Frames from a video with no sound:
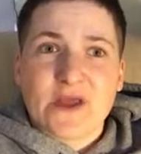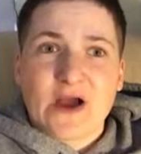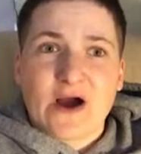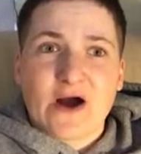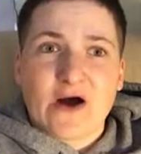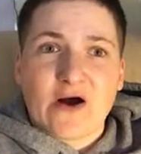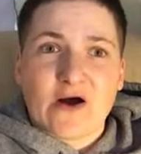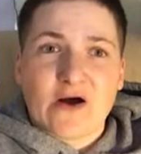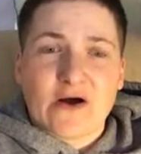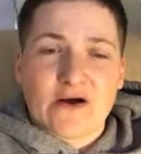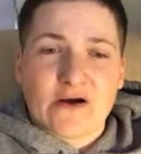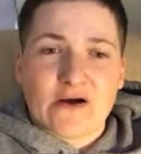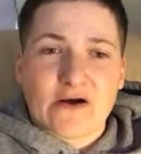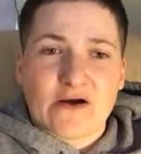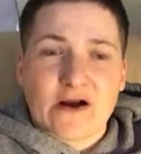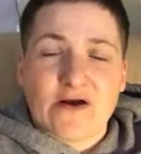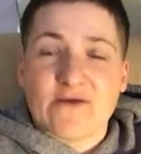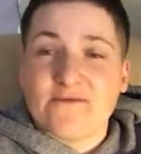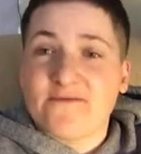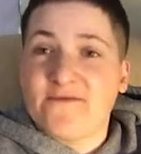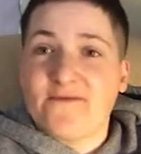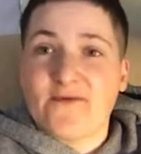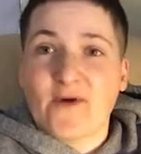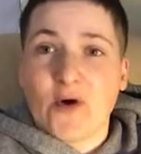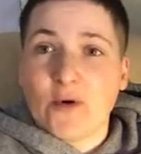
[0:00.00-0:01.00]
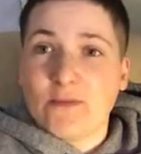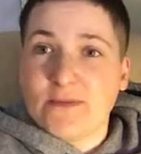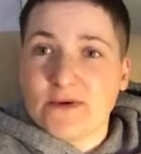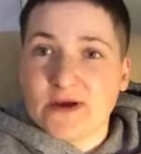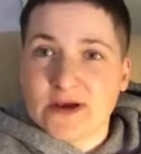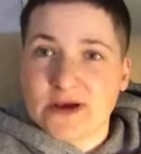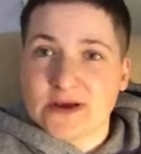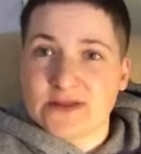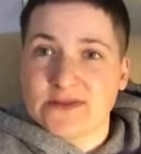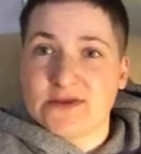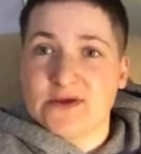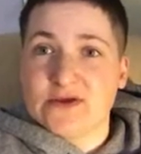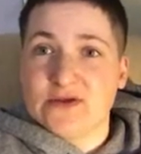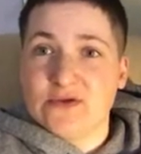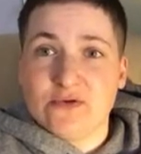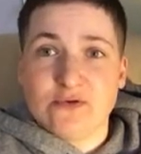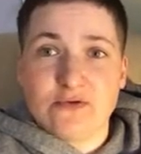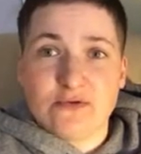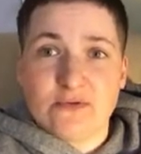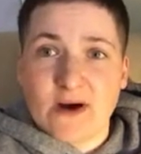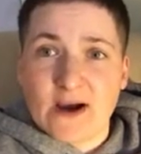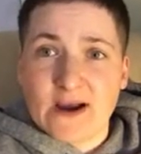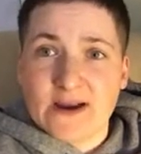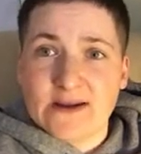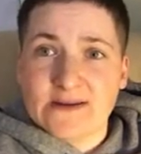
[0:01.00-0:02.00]
are aphobic to
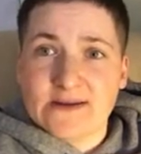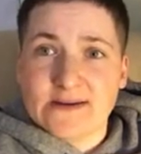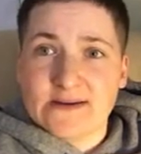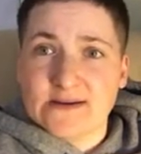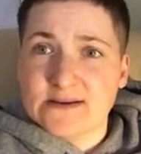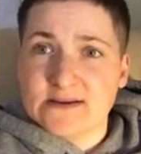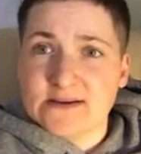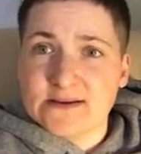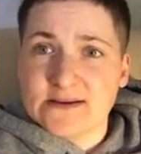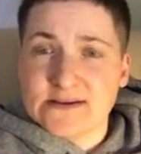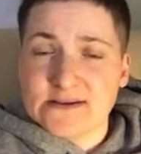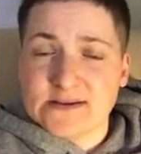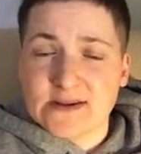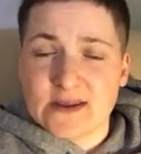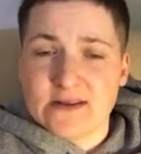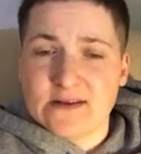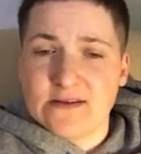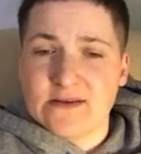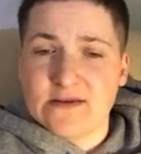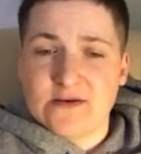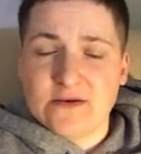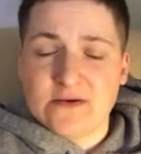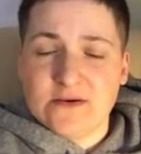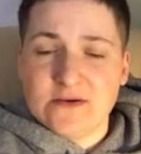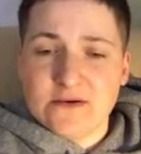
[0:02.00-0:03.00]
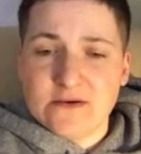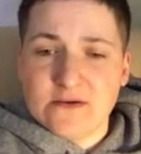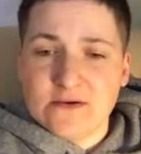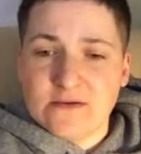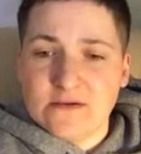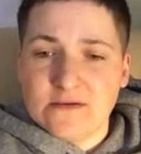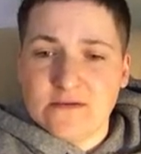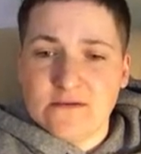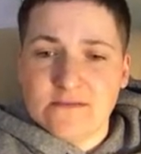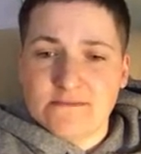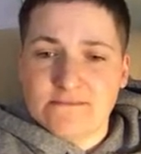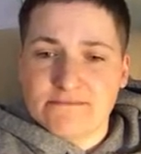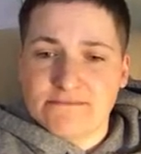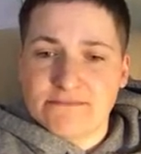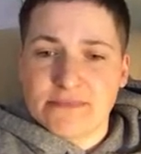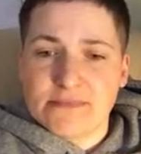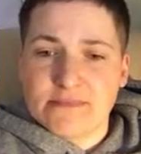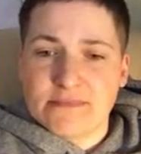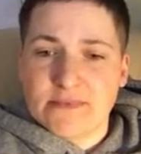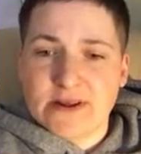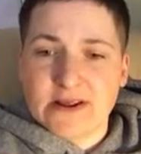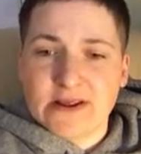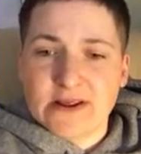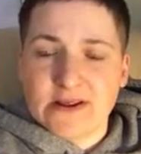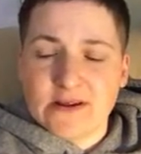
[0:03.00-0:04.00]
new ideas and new,
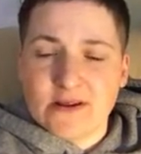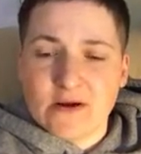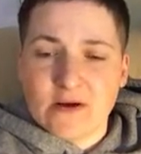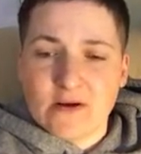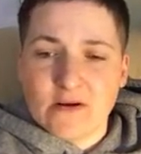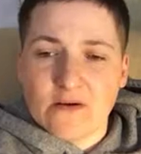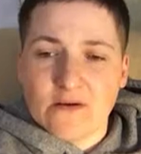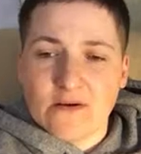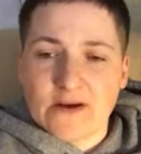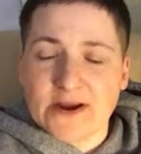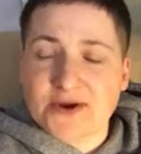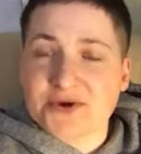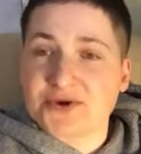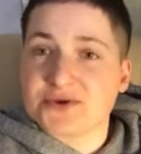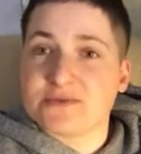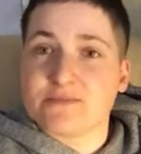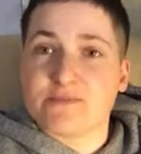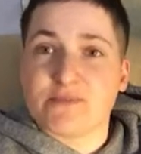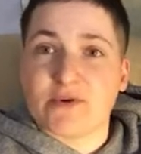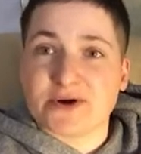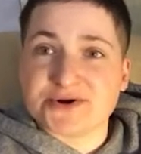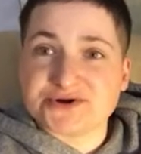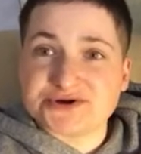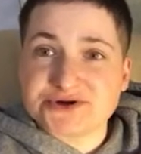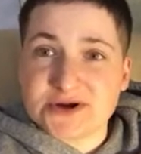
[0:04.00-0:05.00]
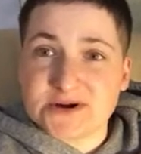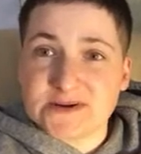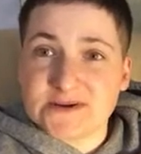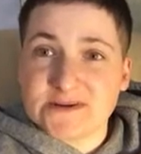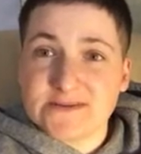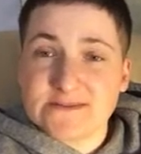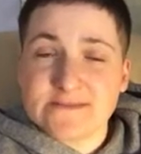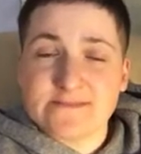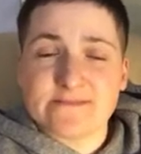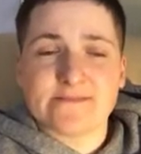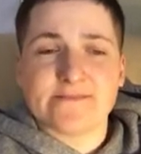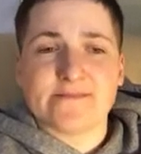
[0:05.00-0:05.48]
you know, expression.